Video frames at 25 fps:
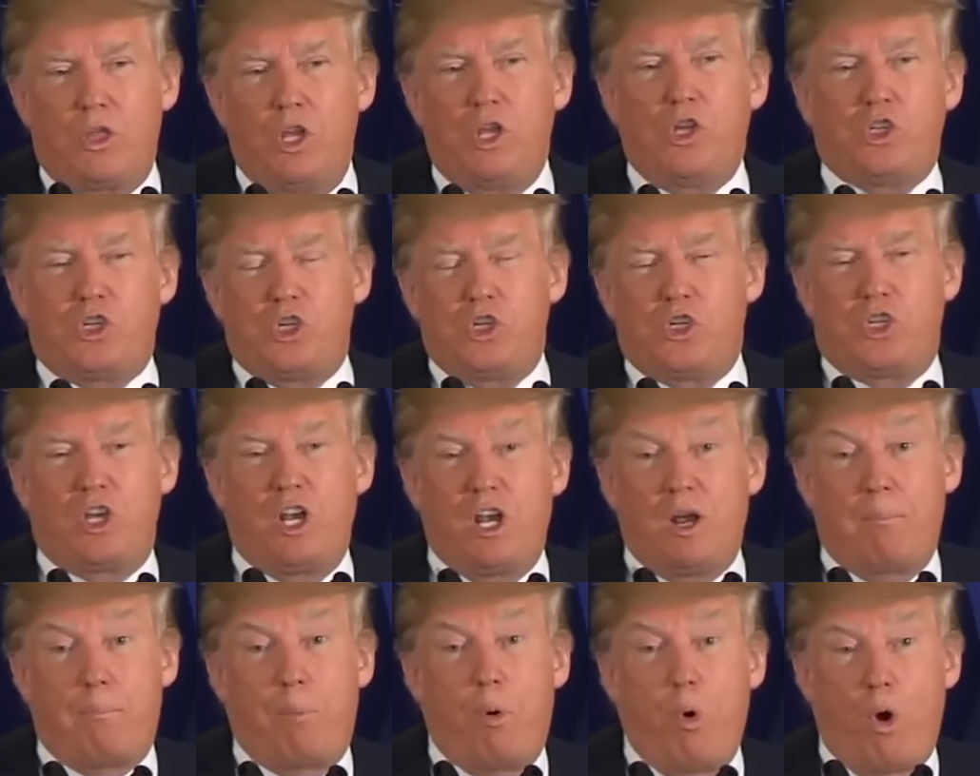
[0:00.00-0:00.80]
this is
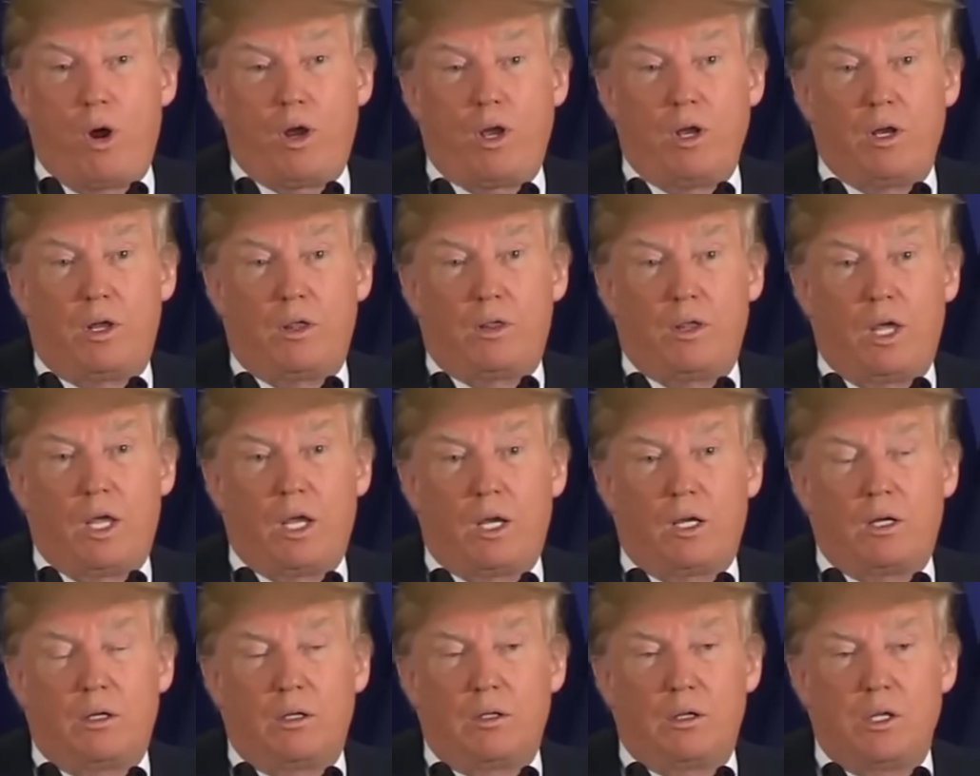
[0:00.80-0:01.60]
an important
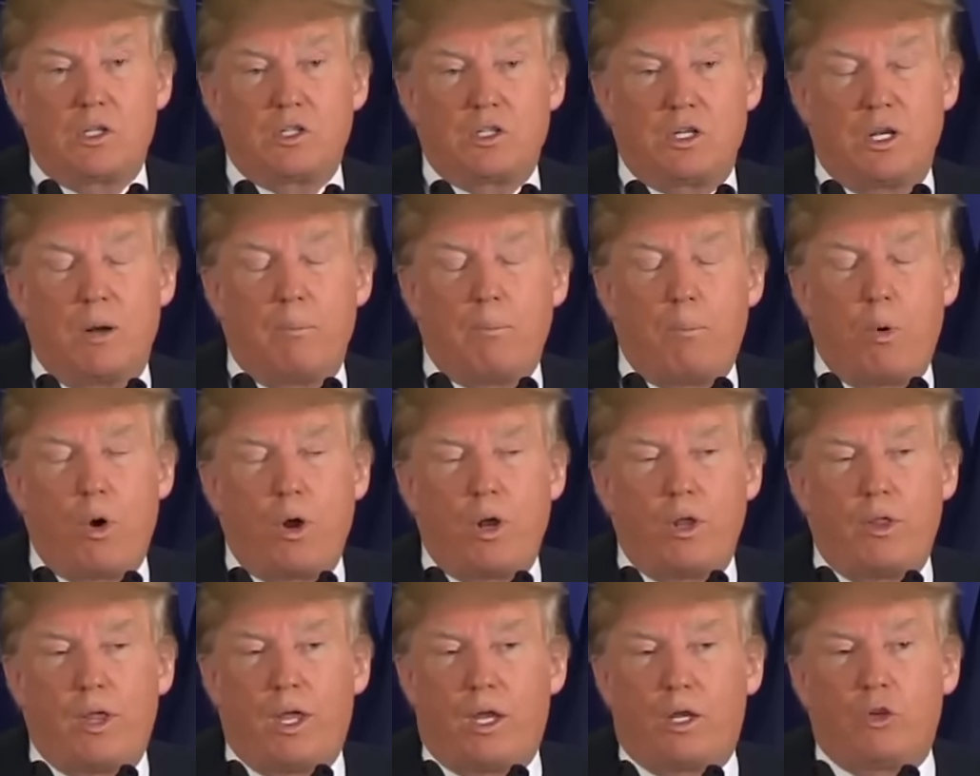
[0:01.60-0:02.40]
thing. This is an
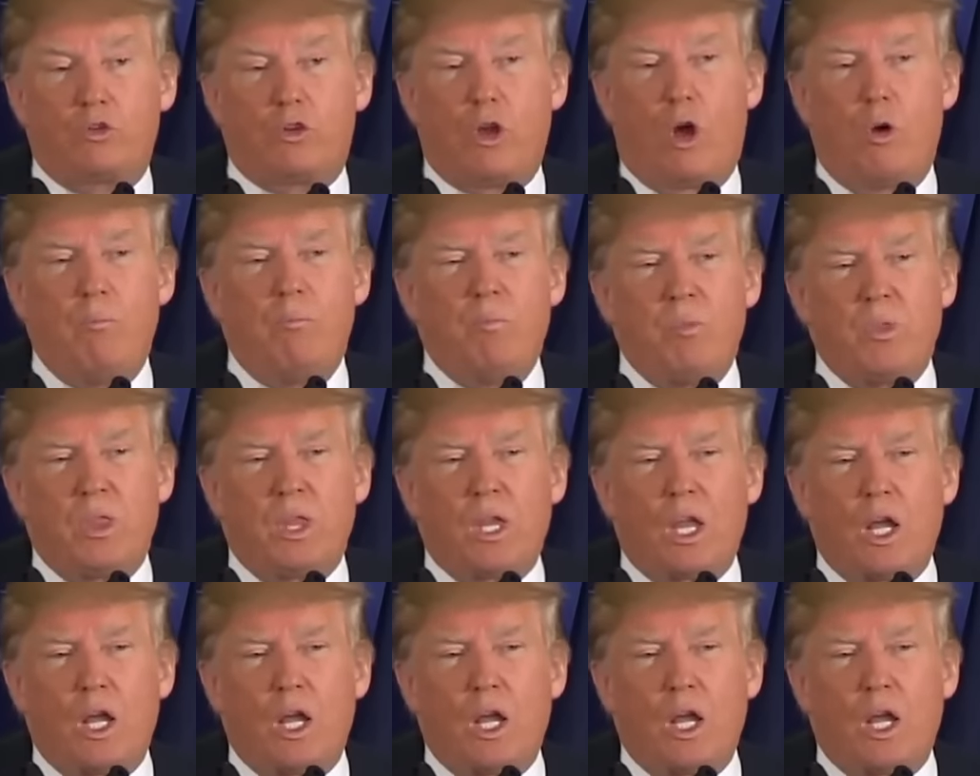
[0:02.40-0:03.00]
important thing. So,